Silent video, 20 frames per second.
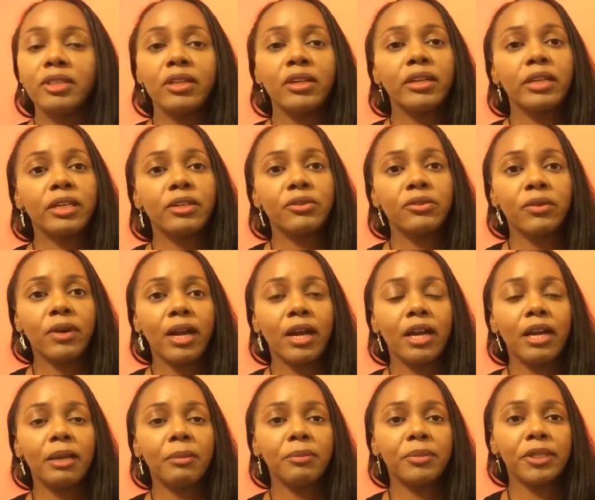
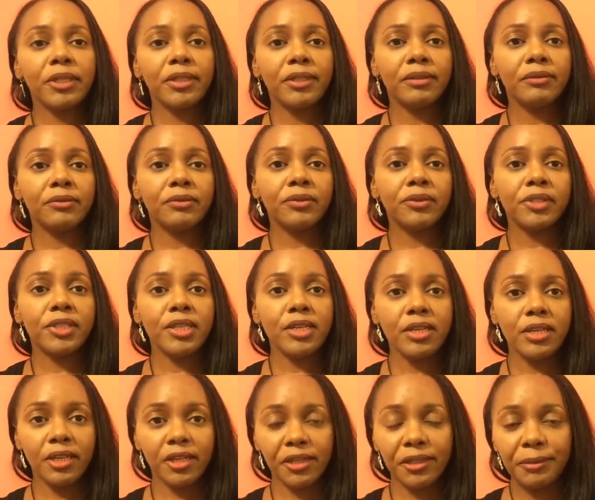tribe of
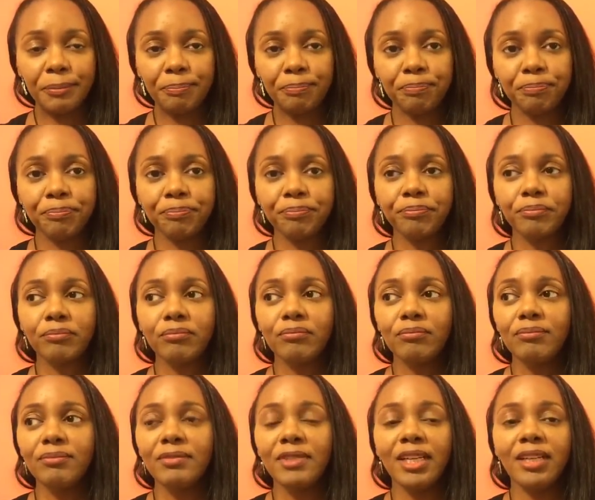Virginia.
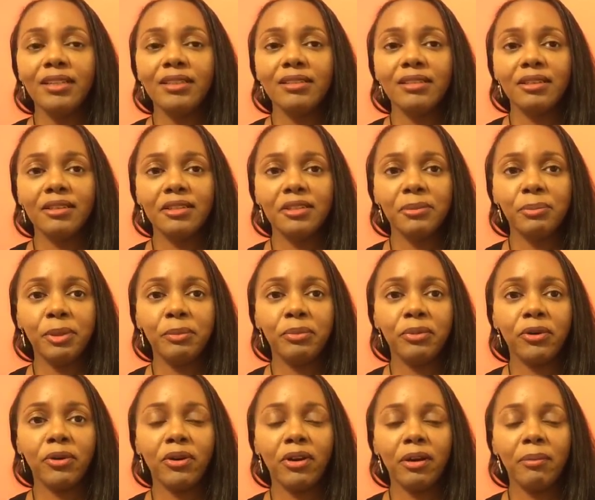He said his people
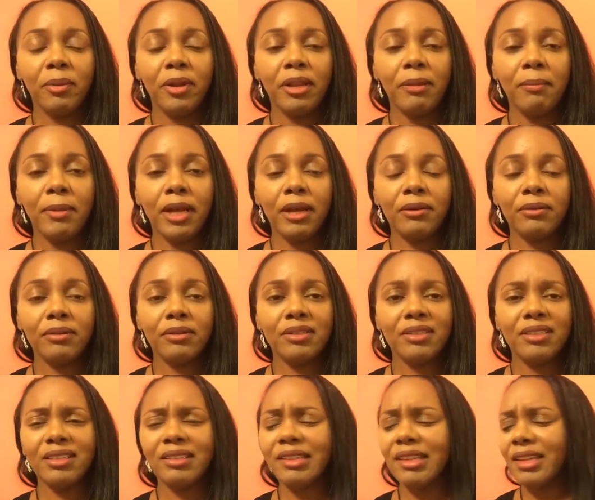are up in the mountains. I
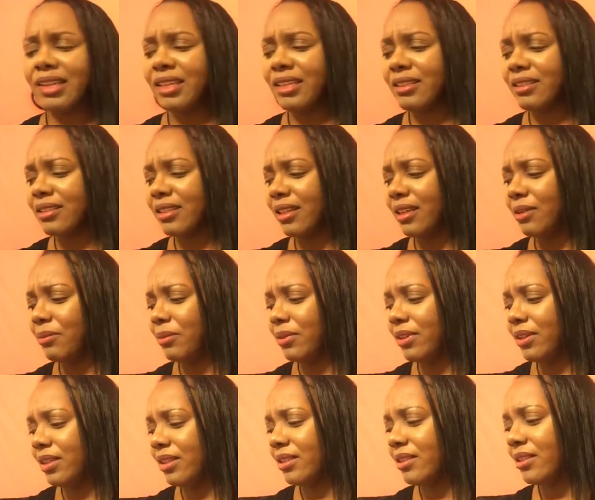think he said, what did
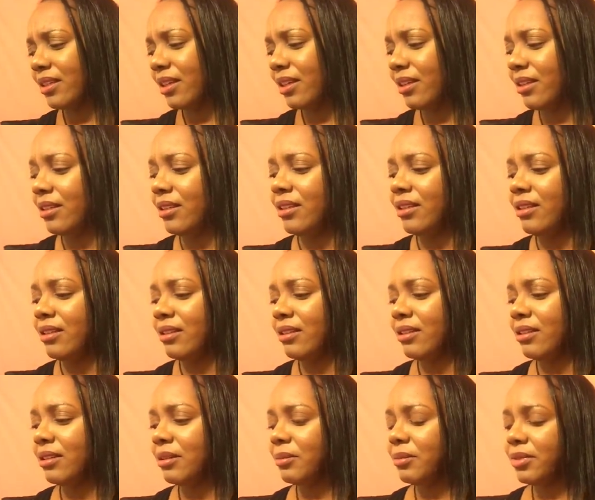he say?
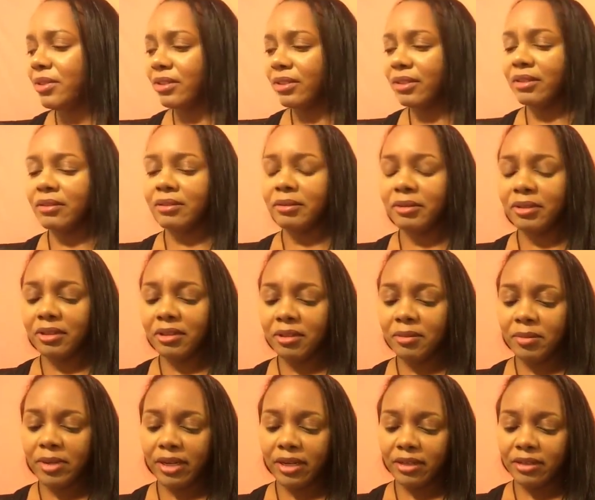Let me see. I'm looking on the
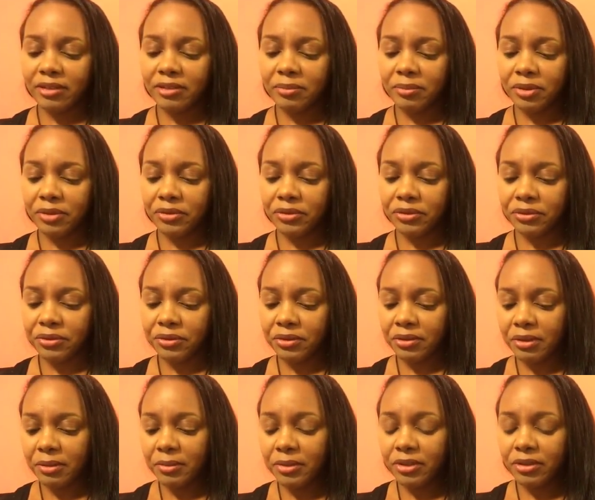back of his picture. I'm
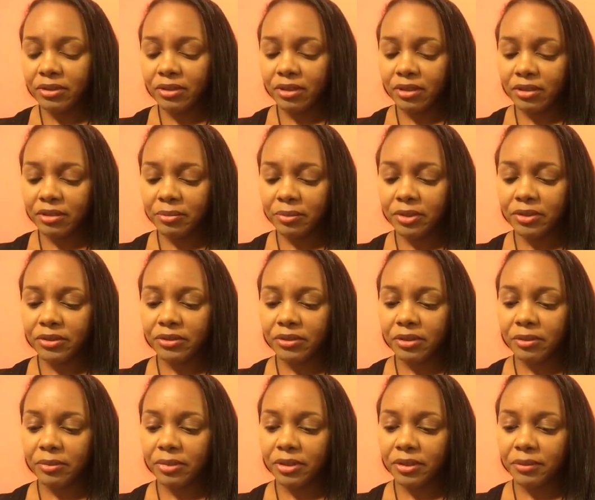going to show y'all his picture in a
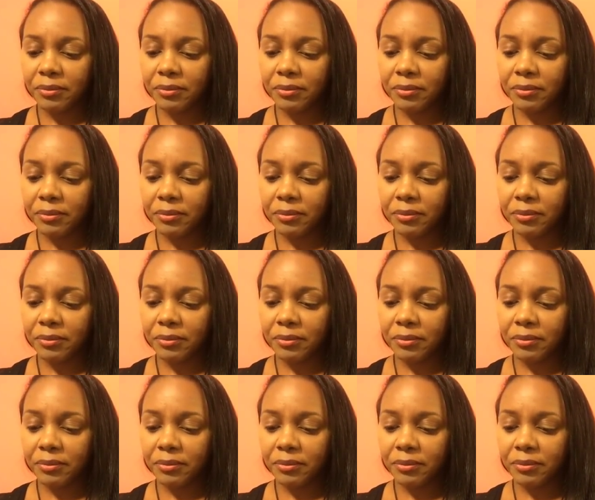minute.